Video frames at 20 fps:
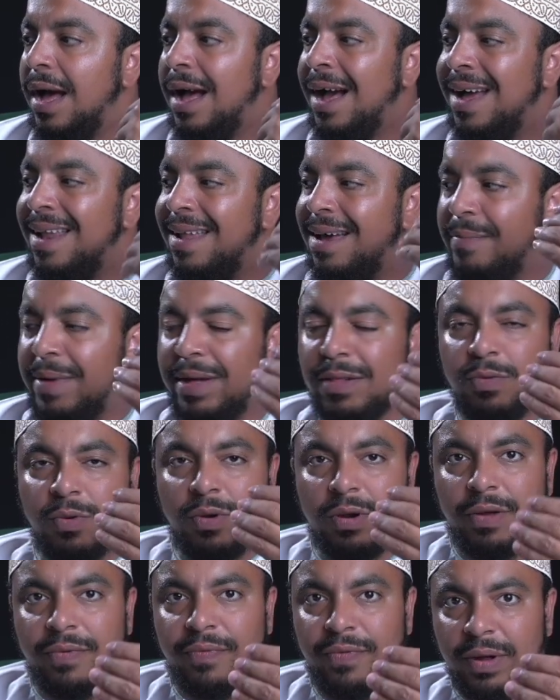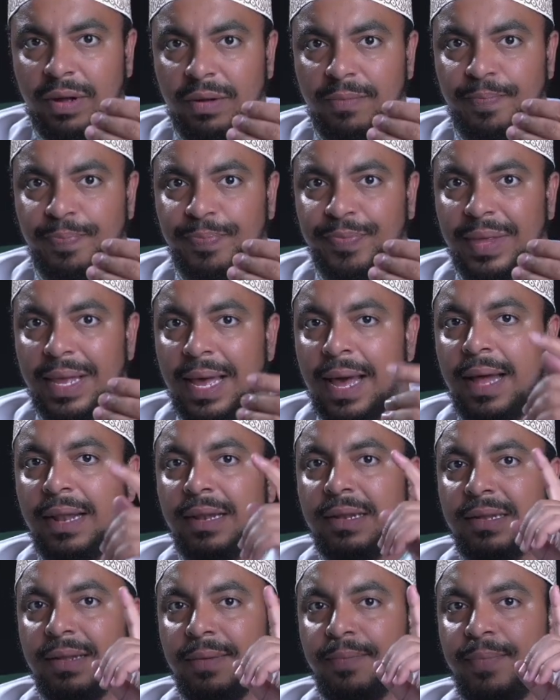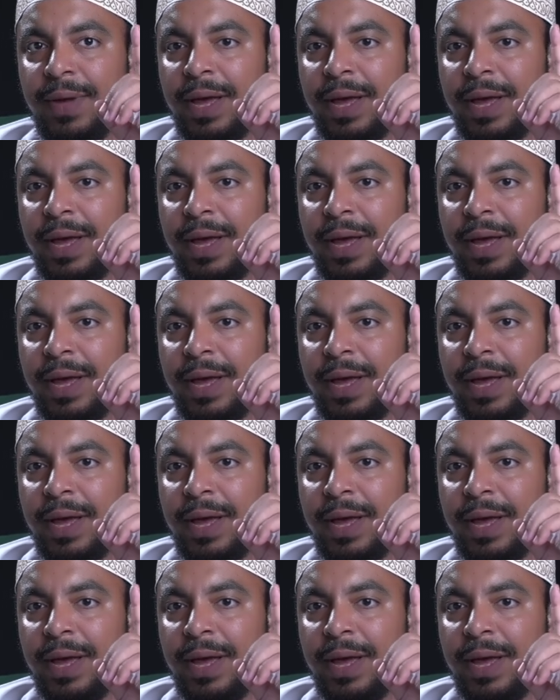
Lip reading: Alamatul rafa', and